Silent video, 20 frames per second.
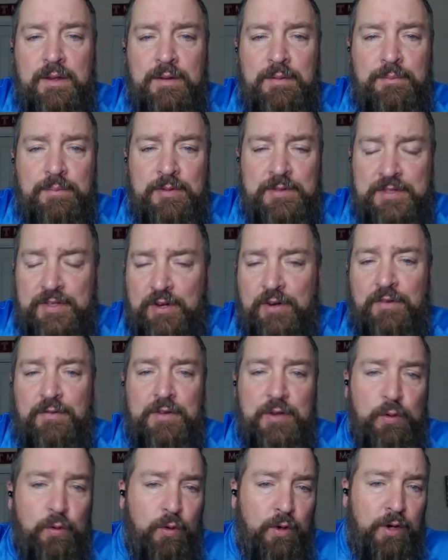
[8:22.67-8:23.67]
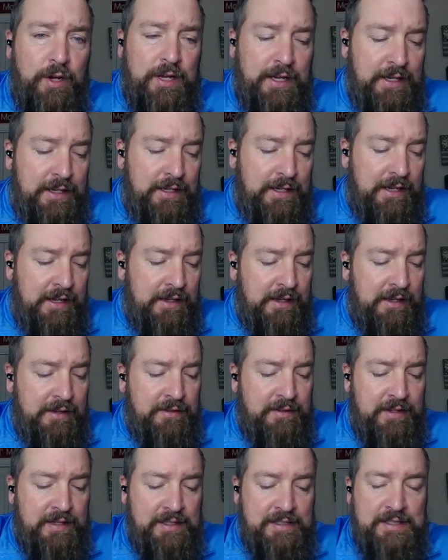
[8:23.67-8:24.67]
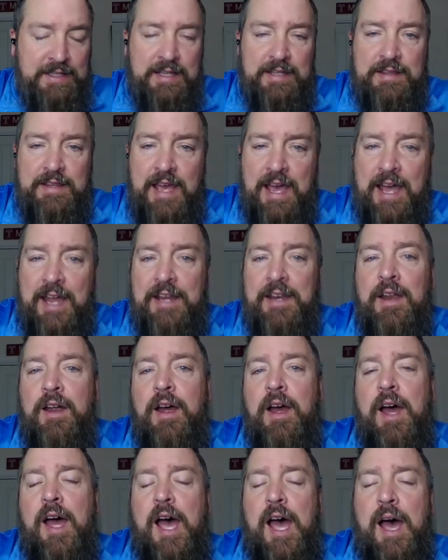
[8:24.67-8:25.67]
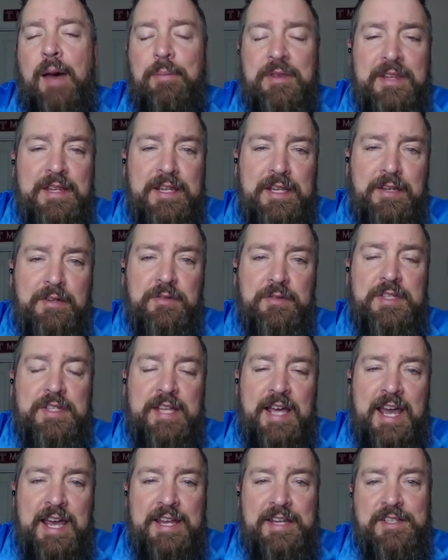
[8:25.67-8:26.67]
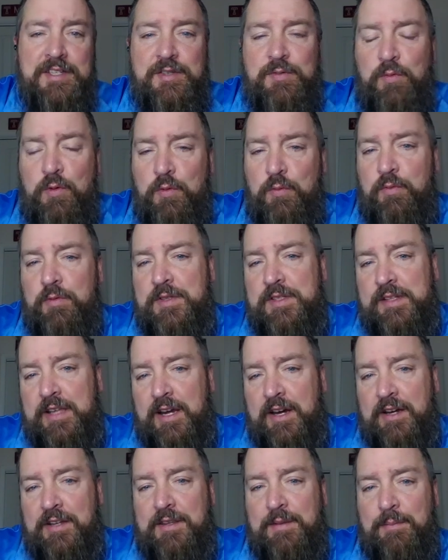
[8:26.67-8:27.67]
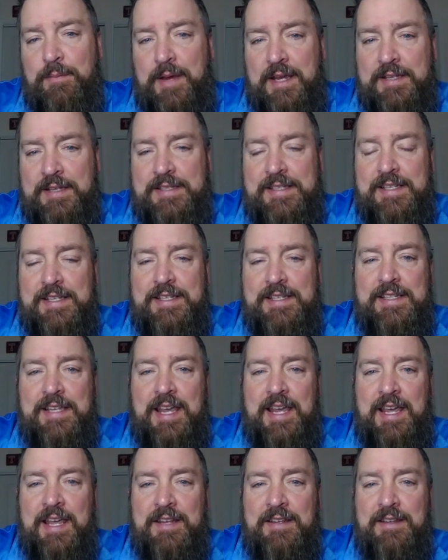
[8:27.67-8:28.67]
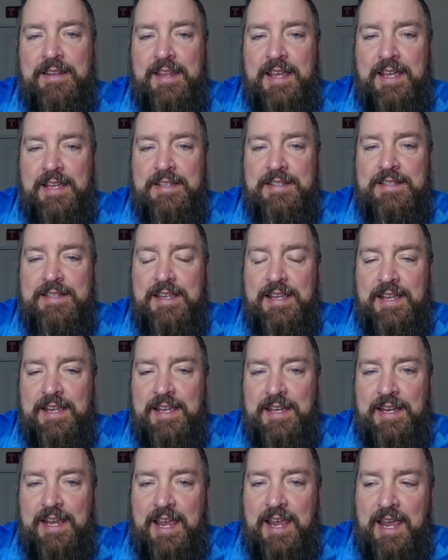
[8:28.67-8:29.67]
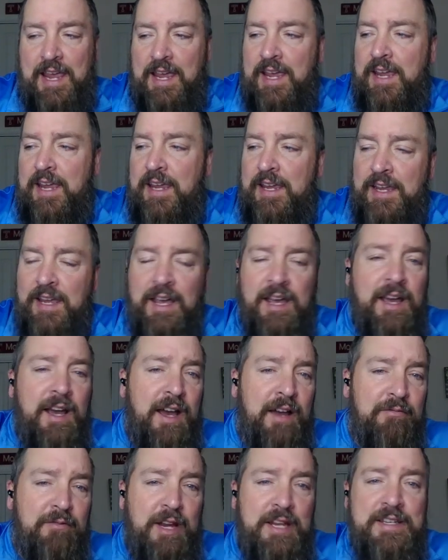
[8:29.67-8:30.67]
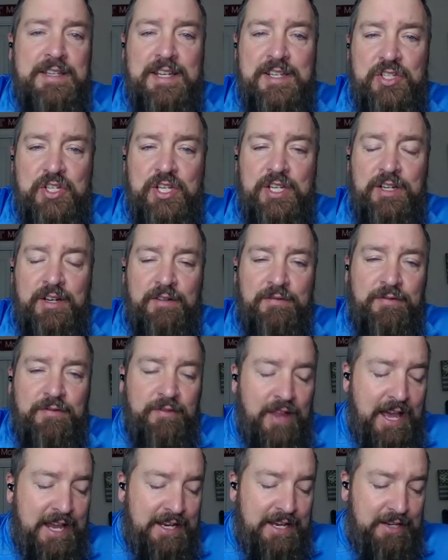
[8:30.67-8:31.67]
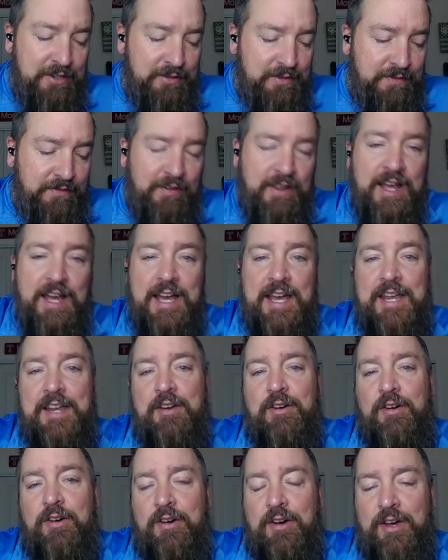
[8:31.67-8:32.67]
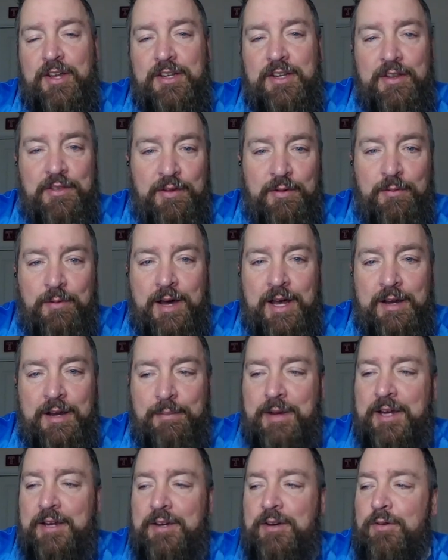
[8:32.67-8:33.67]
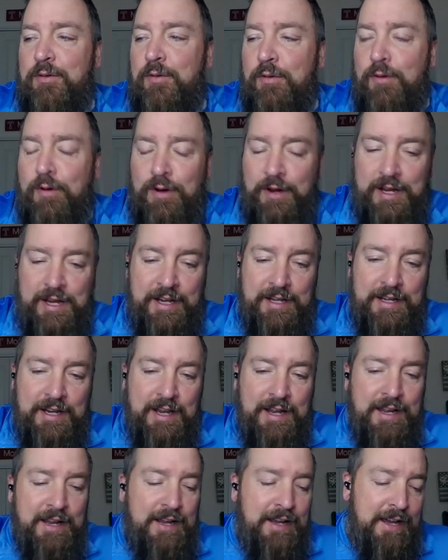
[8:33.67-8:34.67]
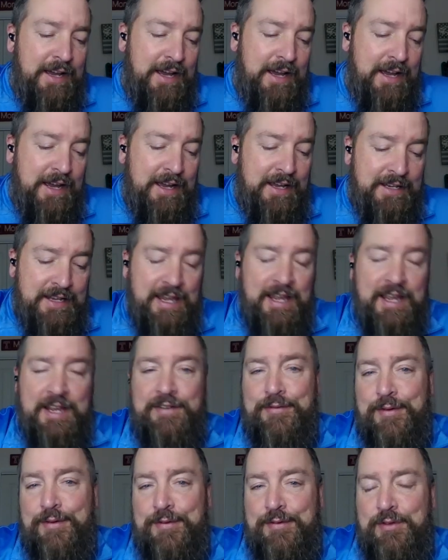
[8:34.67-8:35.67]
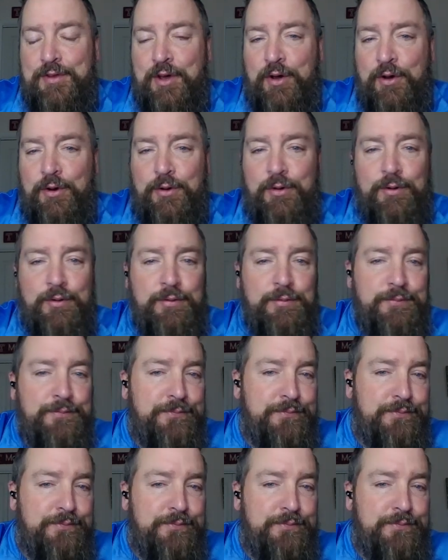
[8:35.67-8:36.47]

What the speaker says: preserve the organ and things like that. But the Eagles tie Swoop was there at the Macy's, and they did a rendition of Fly Eagles Fly on the Wanamaker organ. Again, no